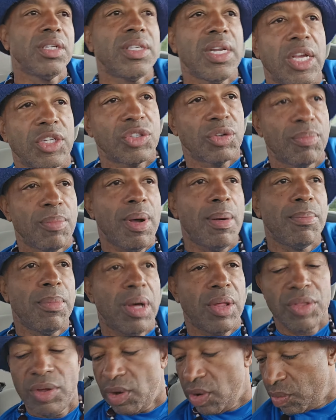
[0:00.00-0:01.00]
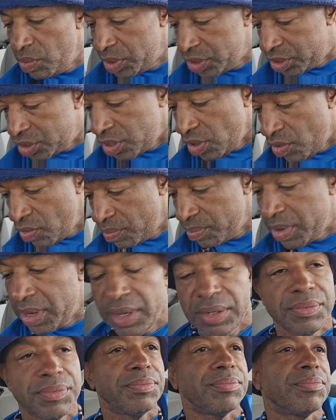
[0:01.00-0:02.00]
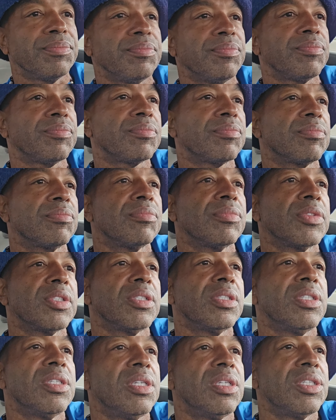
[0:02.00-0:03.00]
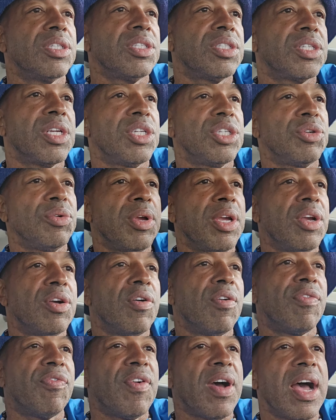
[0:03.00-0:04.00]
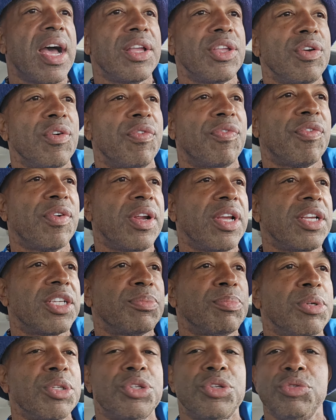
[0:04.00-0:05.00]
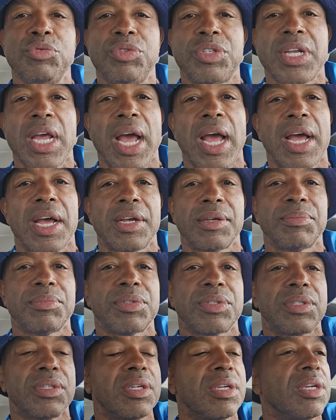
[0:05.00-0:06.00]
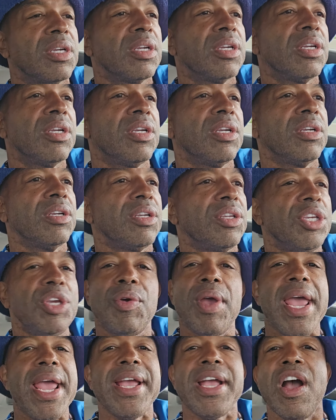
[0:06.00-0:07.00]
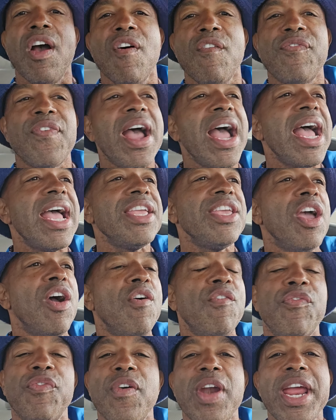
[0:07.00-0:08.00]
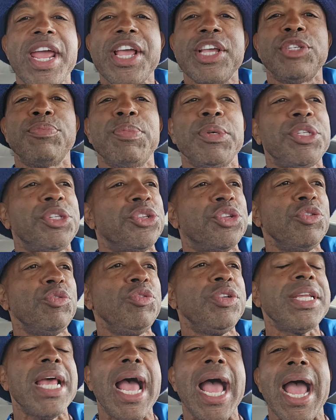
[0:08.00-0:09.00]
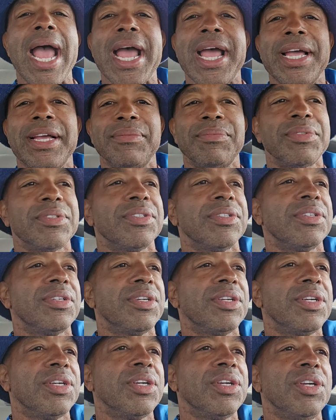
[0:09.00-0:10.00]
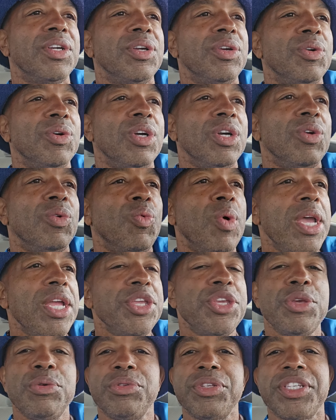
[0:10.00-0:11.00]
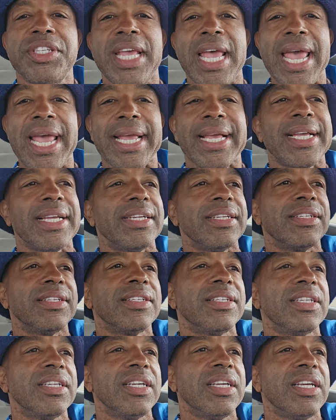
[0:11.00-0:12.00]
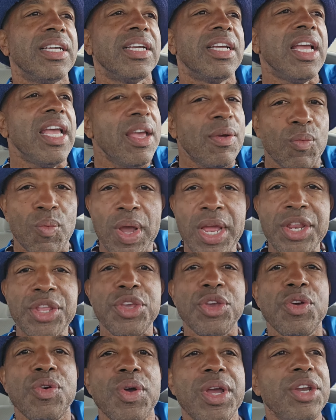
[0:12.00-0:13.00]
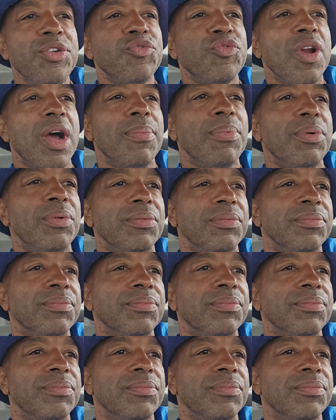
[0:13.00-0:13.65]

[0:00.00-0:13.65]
That's what my mother always told me. She said, You ain't gonna find your friends but two times. You ain't gonna find your friends but two times when you sick and when you in trouble.